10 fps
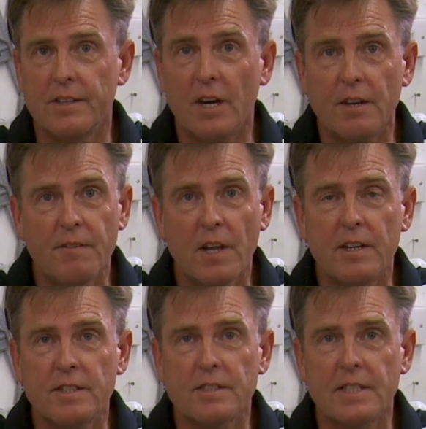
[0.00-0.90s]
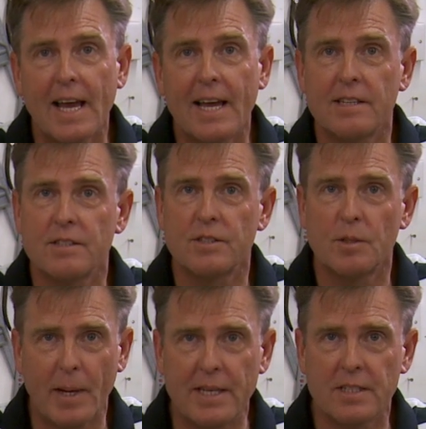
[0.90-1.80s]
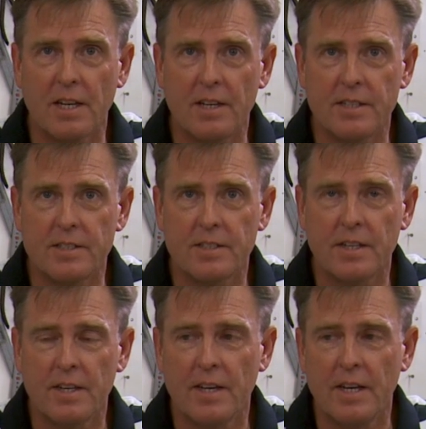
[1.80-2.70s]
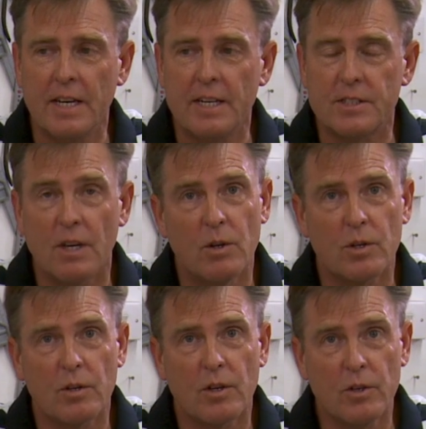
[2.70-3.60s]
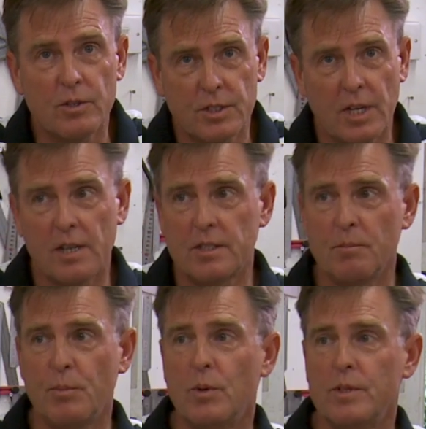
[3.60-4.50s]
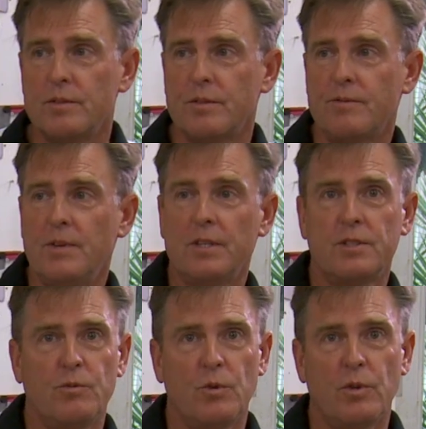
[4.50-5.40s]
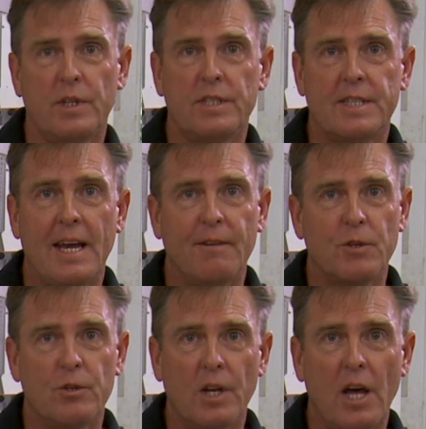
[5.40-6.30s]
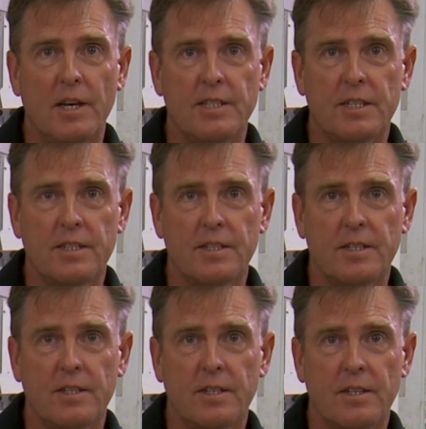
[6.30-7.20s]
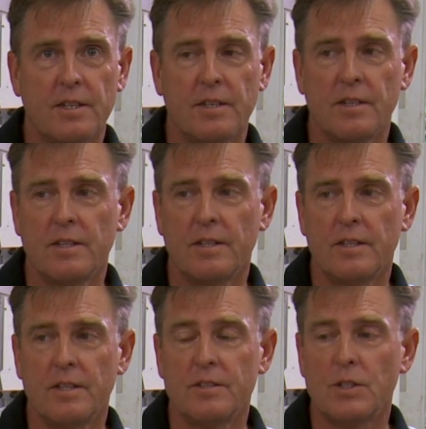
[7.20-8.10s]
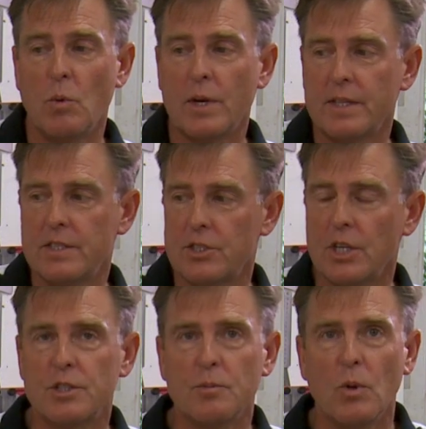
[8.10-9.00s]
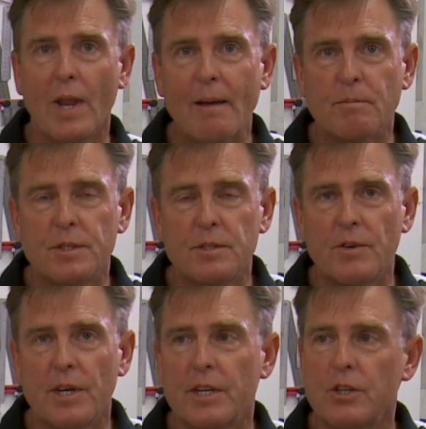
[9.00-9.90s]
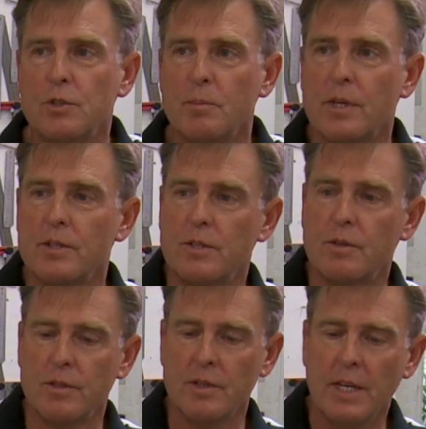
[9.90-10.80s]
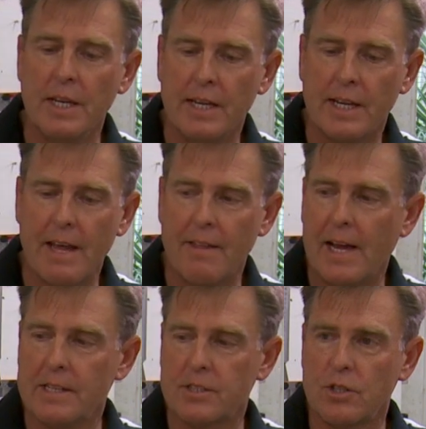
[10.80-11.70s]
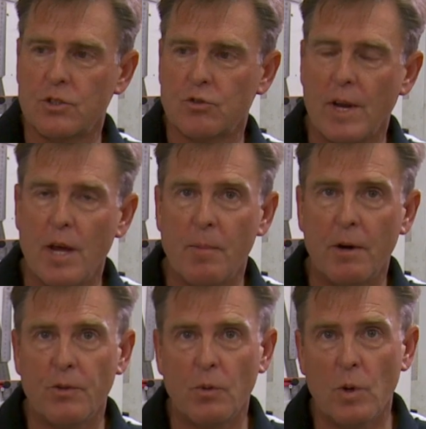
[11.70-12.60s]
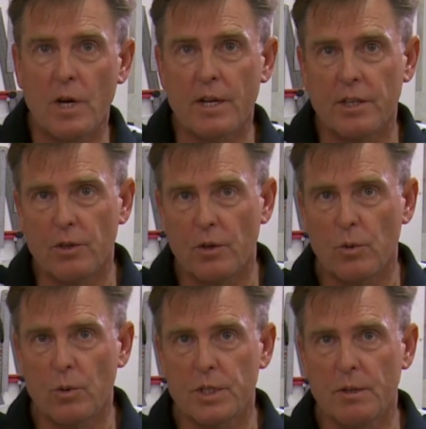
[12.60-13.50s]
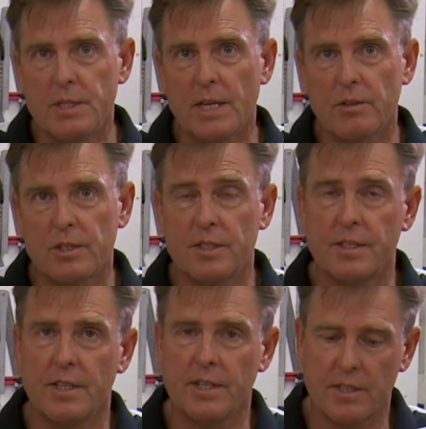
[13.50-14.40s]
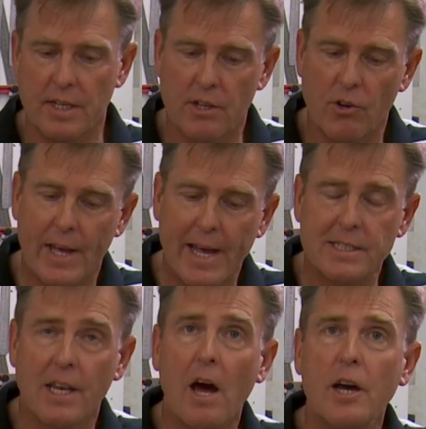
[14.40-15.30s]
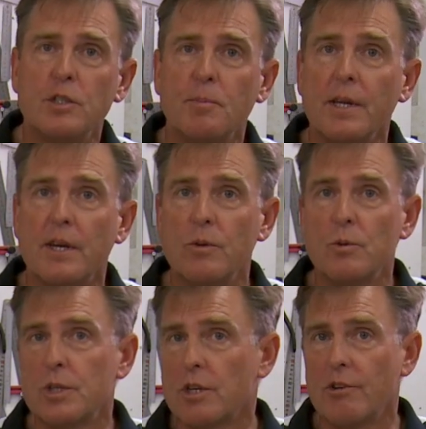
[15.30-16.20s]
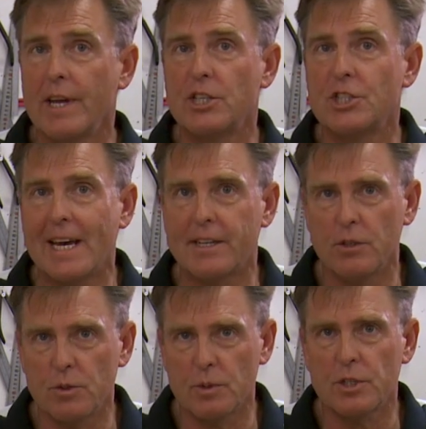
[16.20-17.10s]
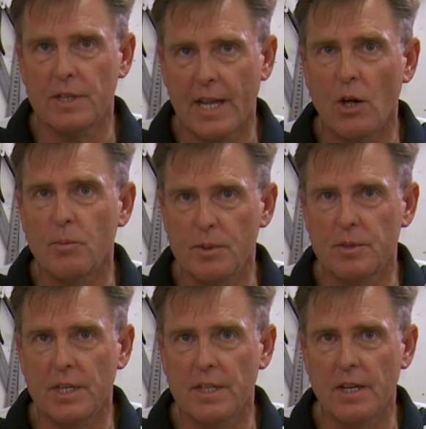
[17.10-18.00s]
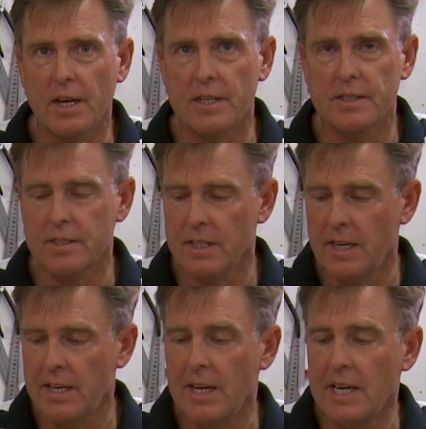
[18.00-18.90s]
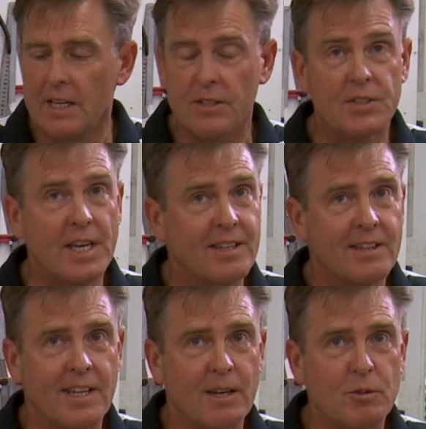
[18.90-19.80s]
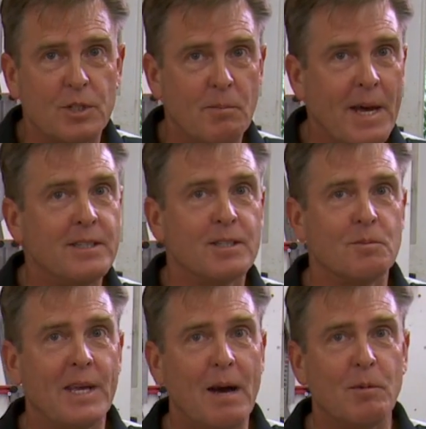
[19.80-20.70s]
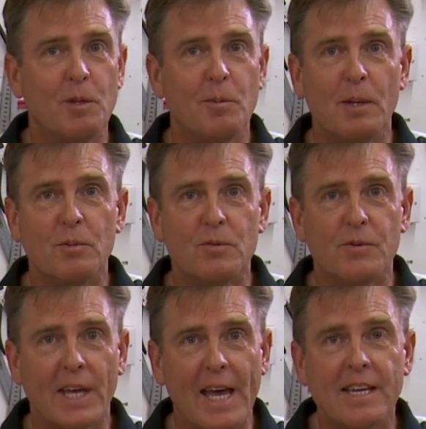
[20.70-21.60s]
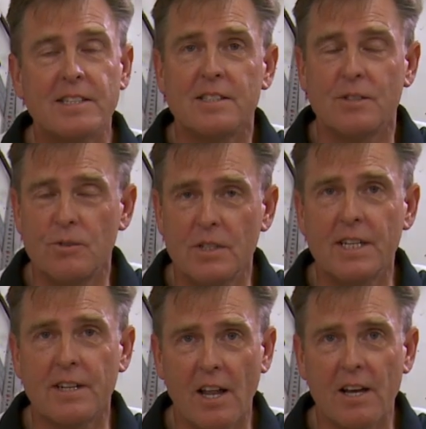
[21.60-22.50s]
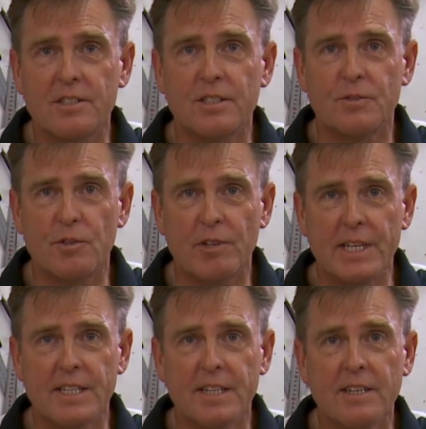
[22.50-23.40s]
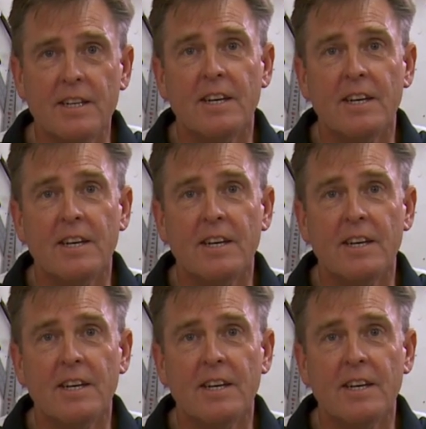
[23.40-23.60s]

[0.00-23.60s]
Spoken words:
the knife lines and the base lines. So a good starting point, first of all, is to have good light. So one of these adjustable lamps is very good because you can get that straight above the work, and you can also tilt it, and it creates light, but it can also create shadows which can help you see the lines. The second thing, which amazes me how many people forget, is if you need glasses for reading,